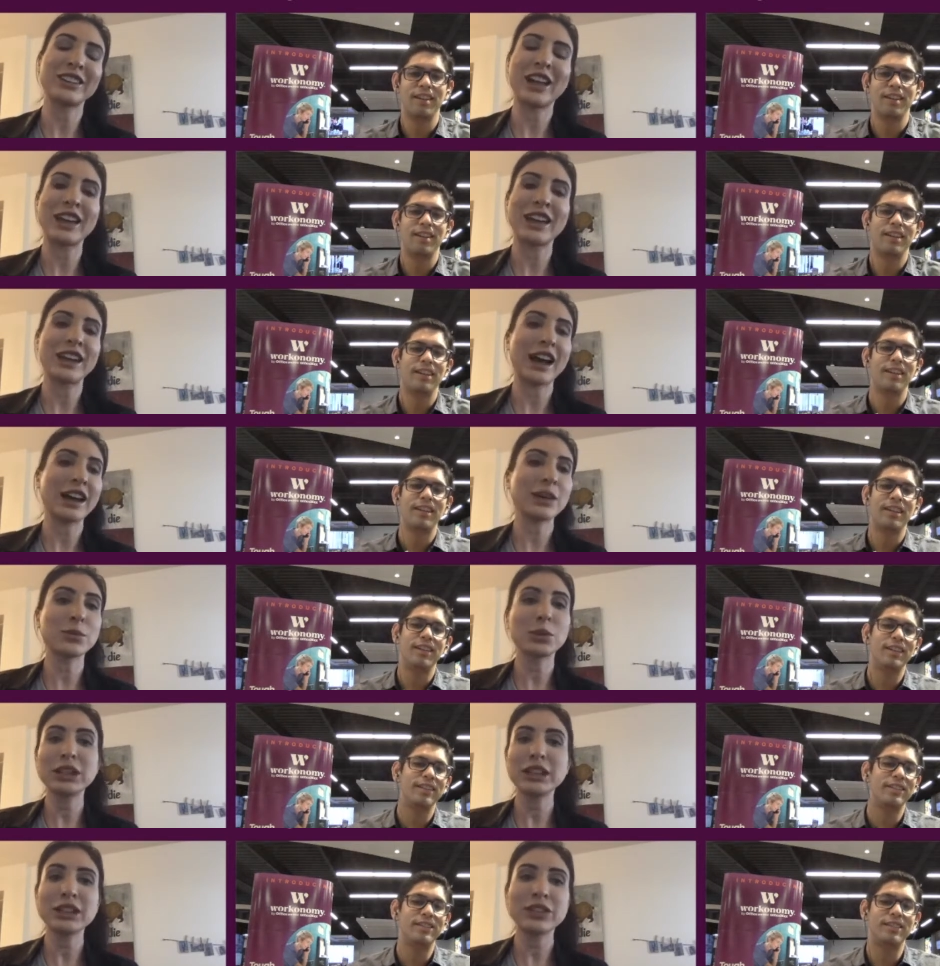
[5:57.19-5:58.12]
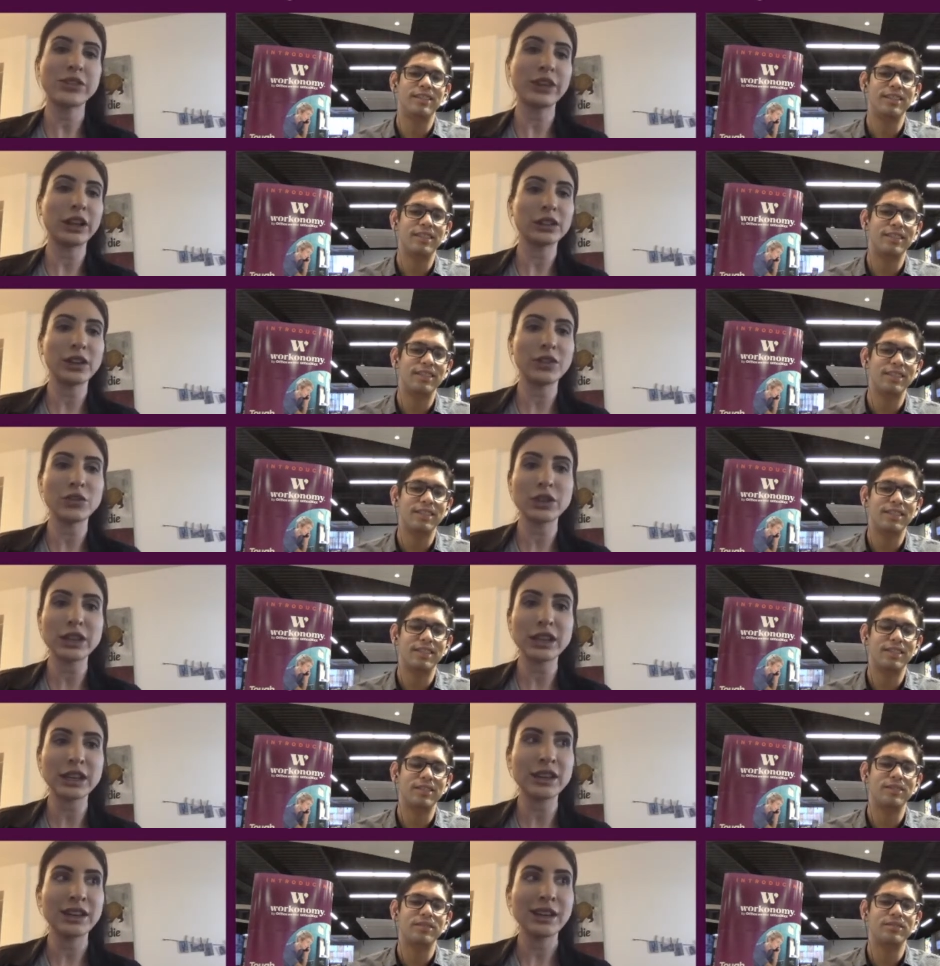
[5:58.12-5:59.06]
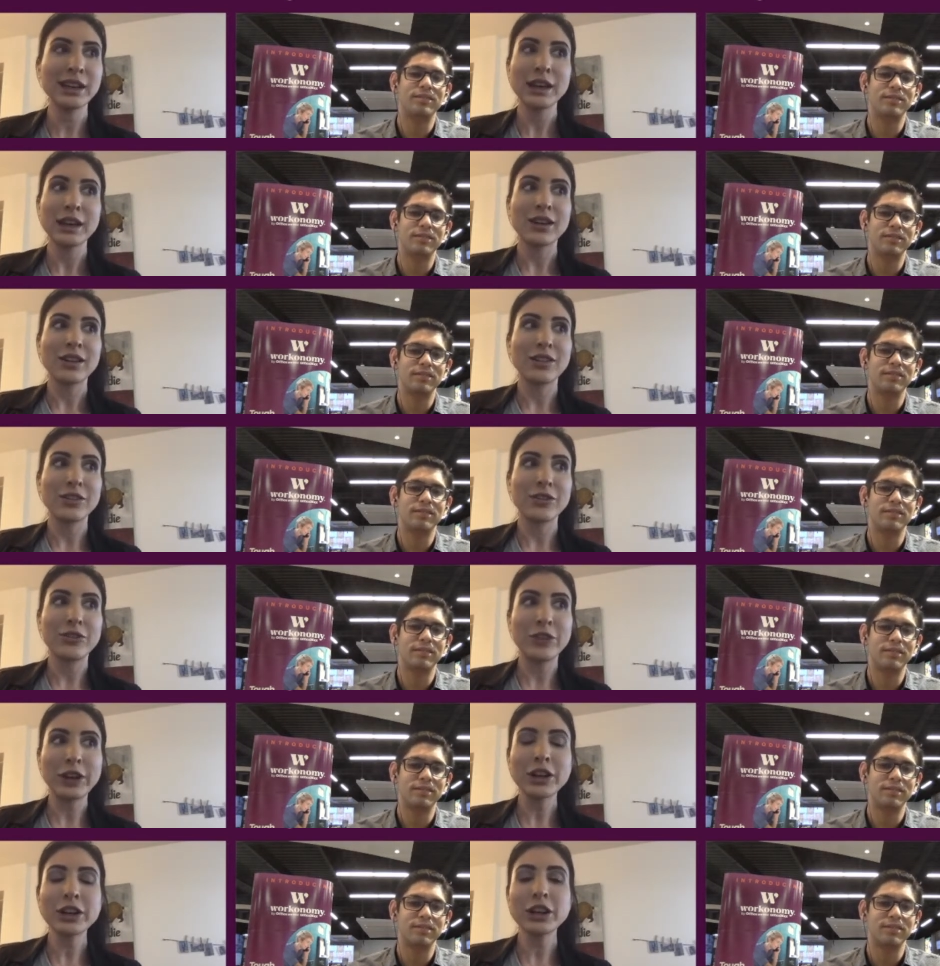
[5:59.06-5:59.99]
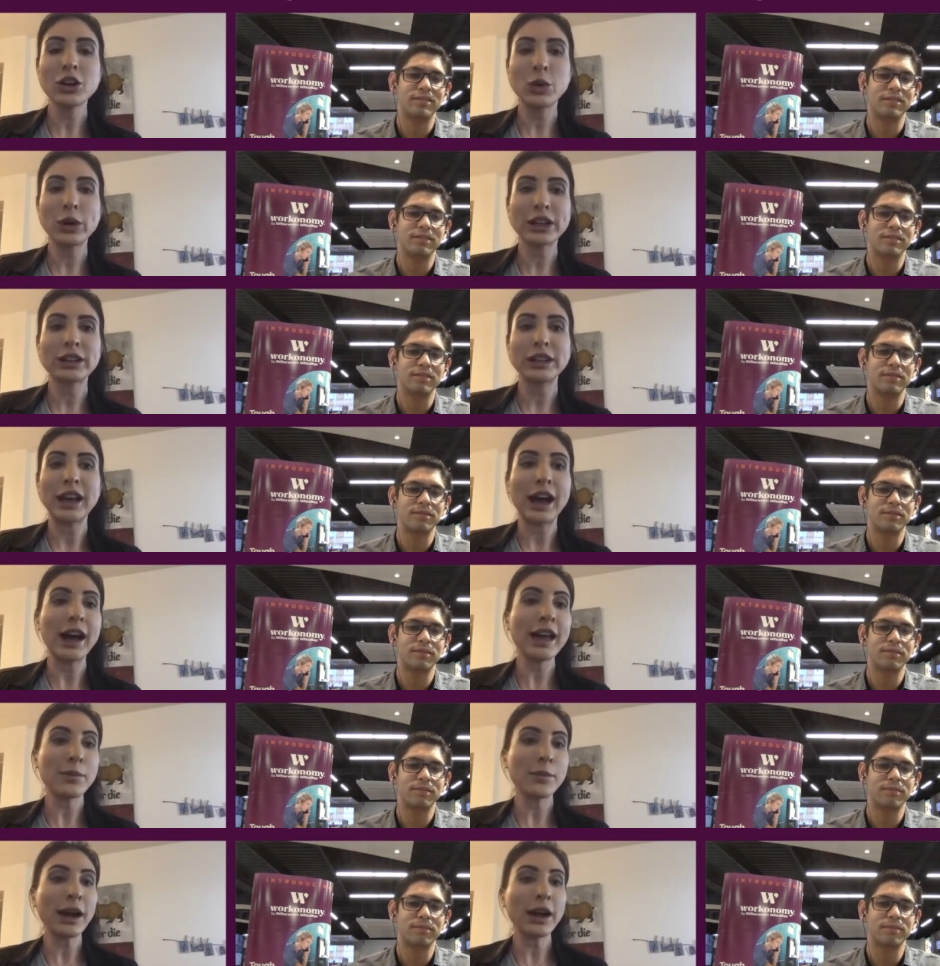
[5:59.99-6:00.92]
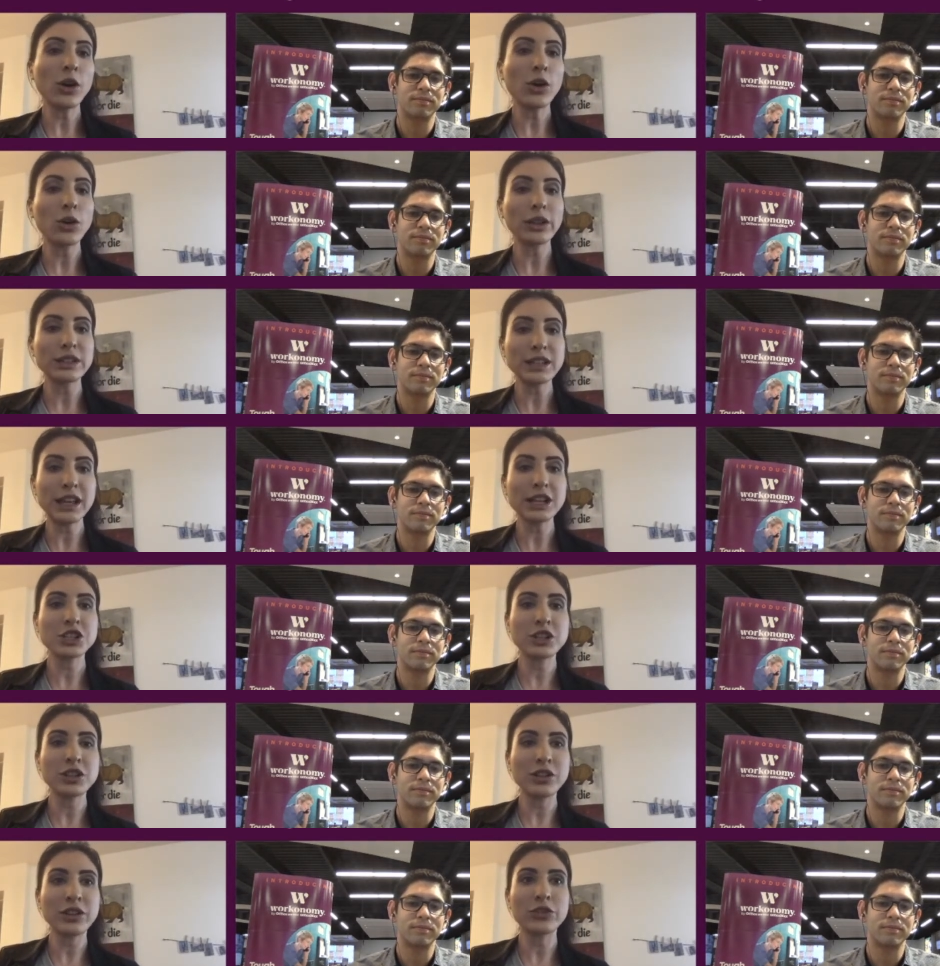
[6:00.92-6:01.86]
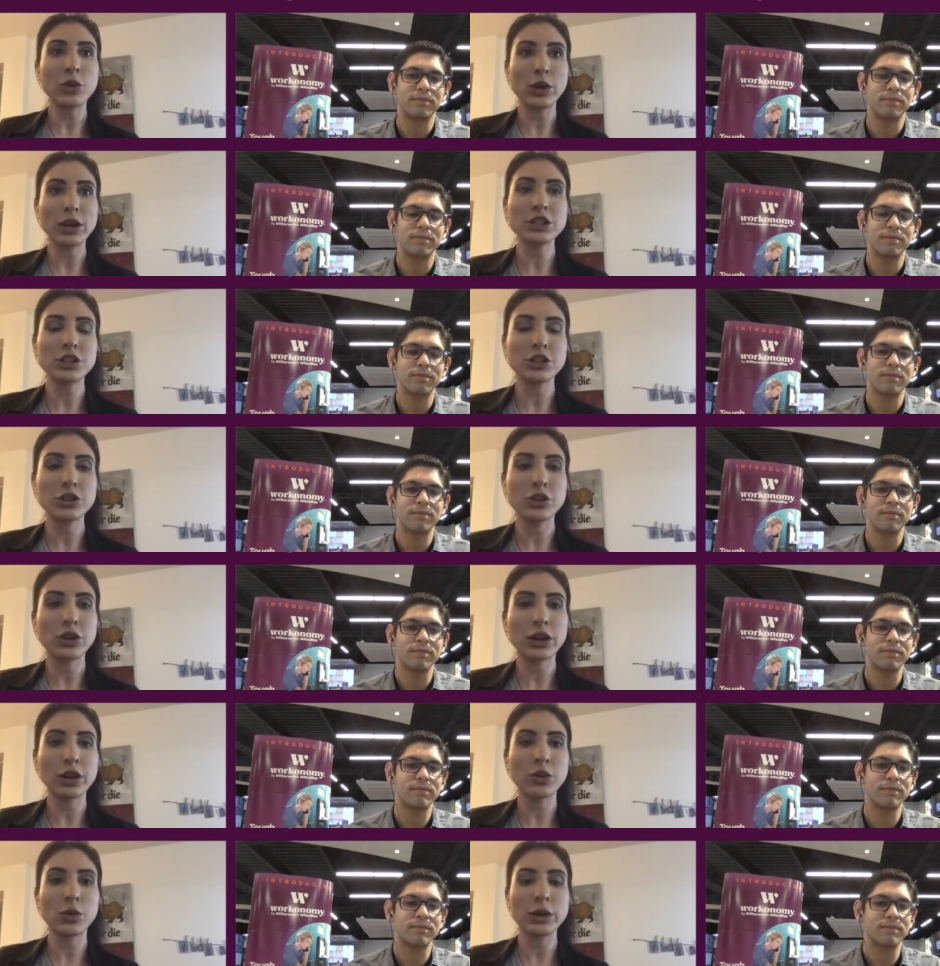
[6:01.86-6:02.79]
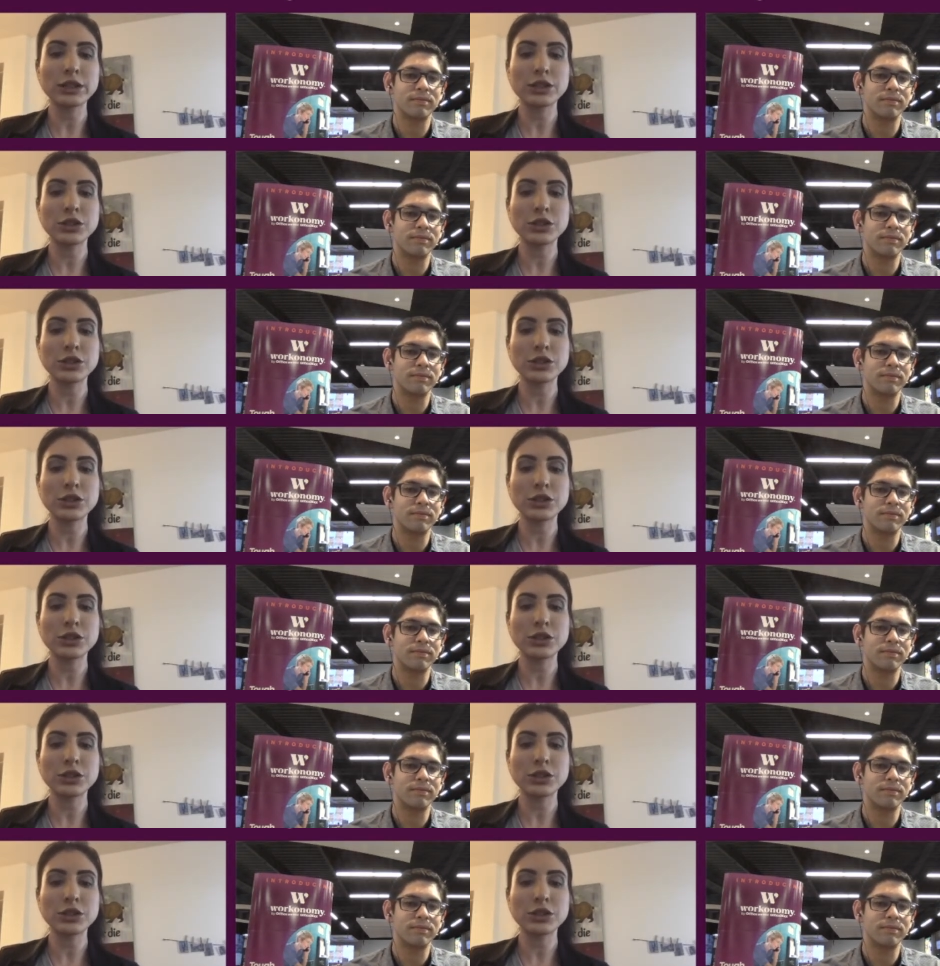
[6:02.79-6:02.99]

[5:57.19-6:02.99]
Speaker 1: I completely fell in love with it very quickly. I my whole intention of going to New York was to,